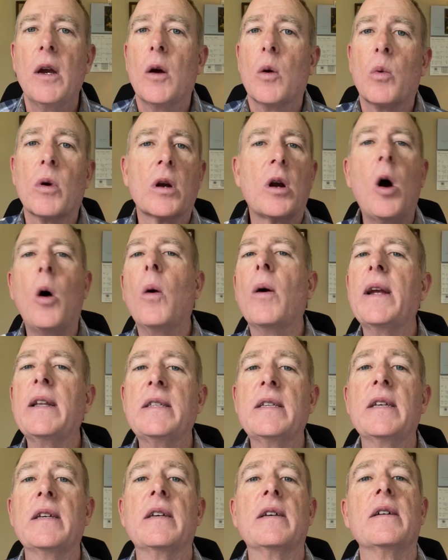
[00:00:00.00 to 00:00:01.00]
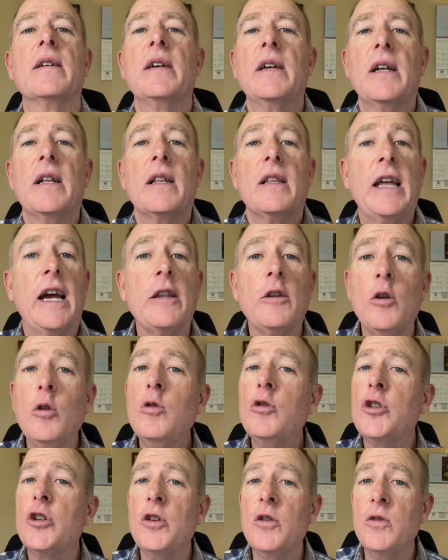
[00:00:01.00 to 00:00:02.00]
We're going to let
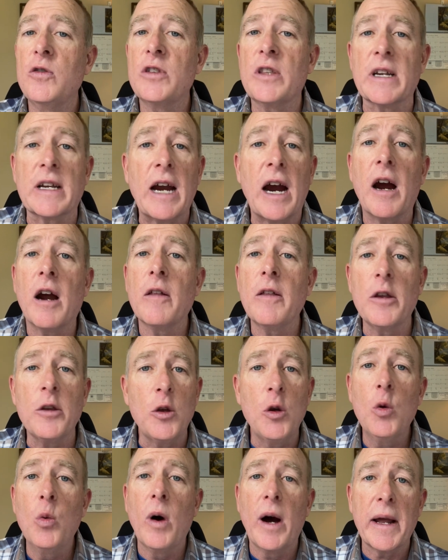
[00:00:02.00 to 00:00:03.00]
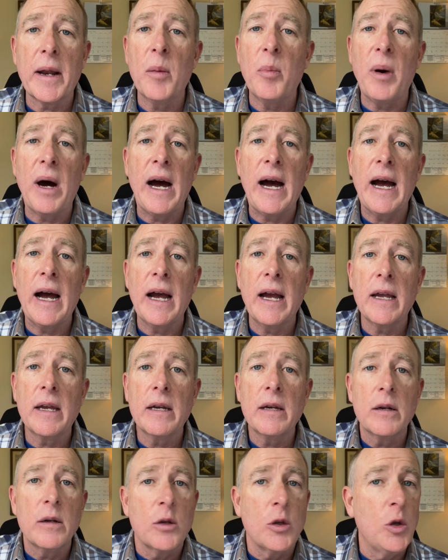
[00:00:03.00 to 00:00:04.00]
you choose the car that you want to
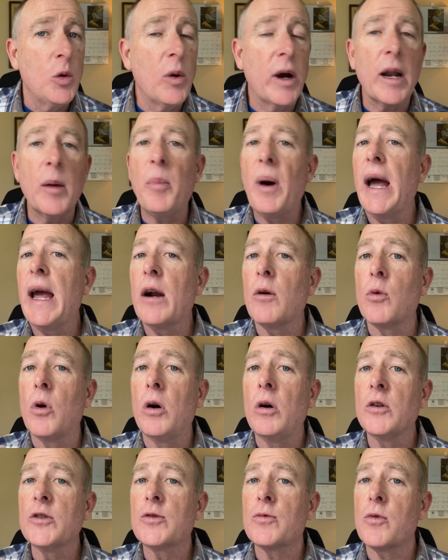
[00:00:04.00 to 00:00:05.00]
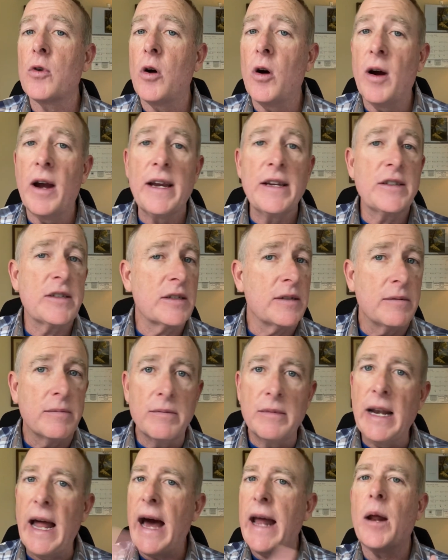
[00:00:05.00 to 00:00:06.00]
buy. You want to buy a Rolls Royce?
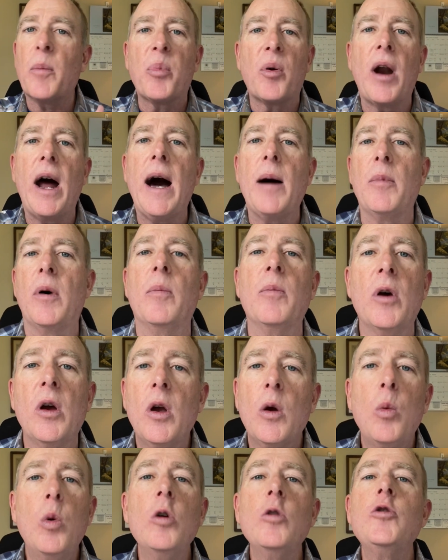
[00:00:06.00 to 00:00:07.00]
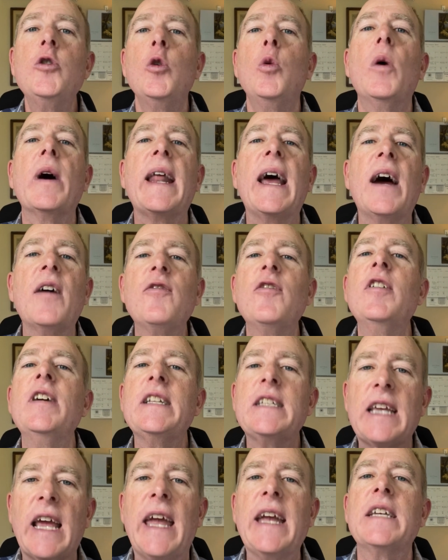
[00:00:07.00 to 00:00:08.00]
Not a problem. We'll do whatever
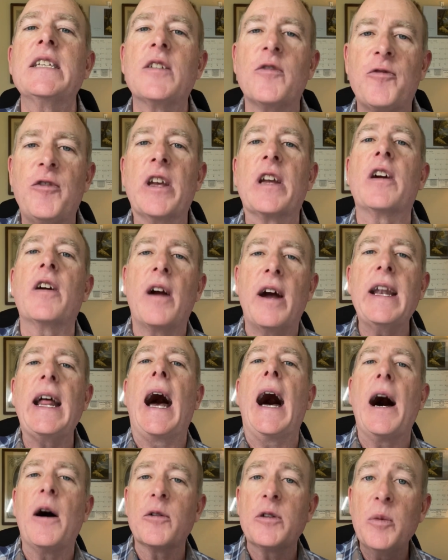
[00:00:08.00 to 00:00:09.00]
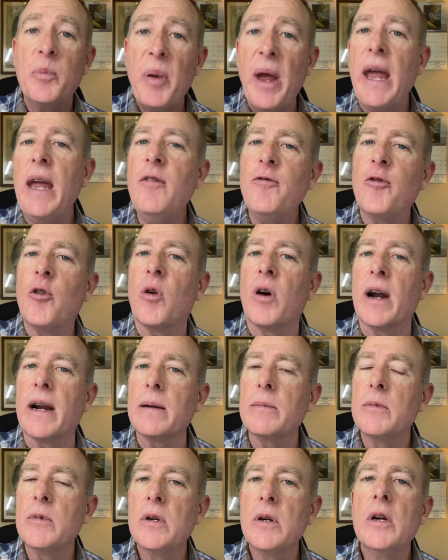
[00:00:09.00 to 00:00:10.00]
it takes to figure out how to pay for it.
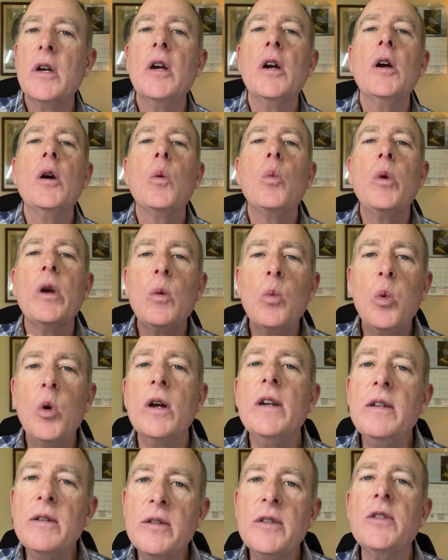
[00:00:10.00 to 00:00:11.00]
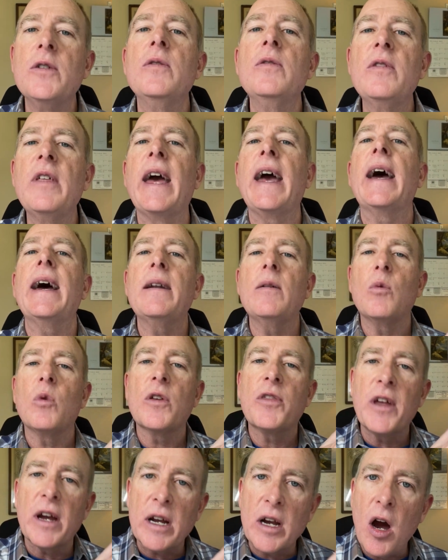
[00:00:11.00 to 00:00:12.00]
We wouldn't do that
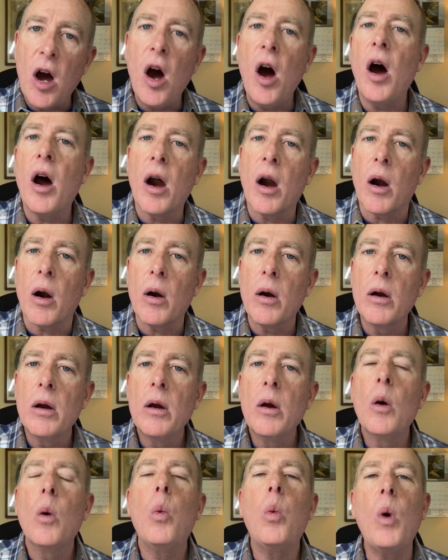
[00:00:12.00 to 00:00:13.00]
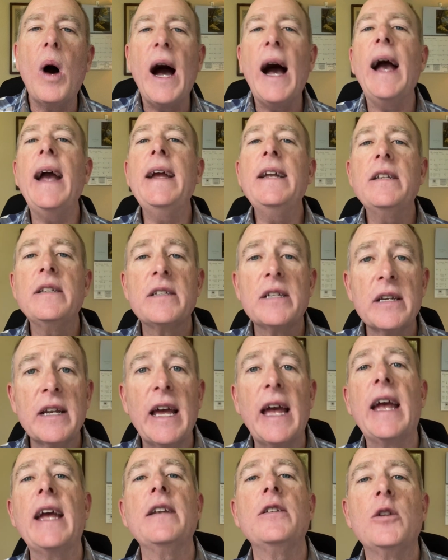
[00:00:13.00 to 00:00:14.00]
with a car. Why
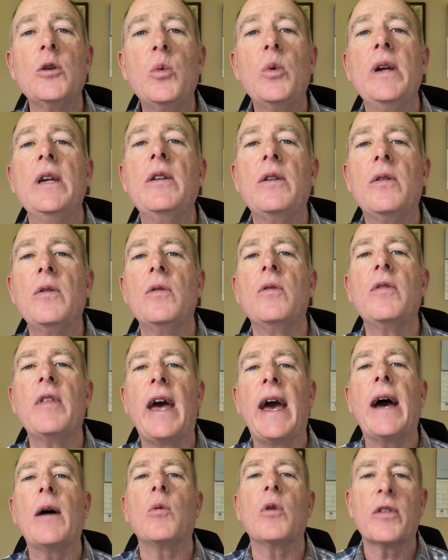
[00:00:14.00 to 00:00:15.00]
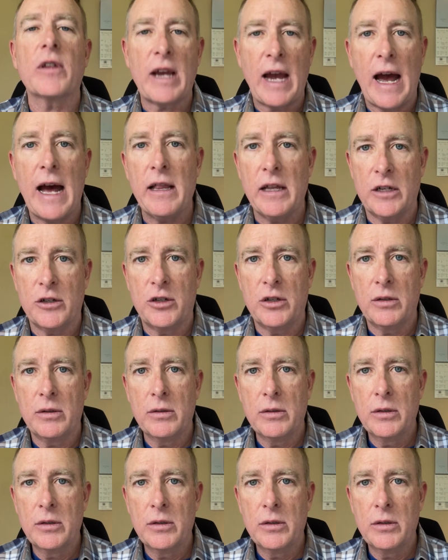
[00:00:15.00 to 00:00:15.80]
today do we do that with college?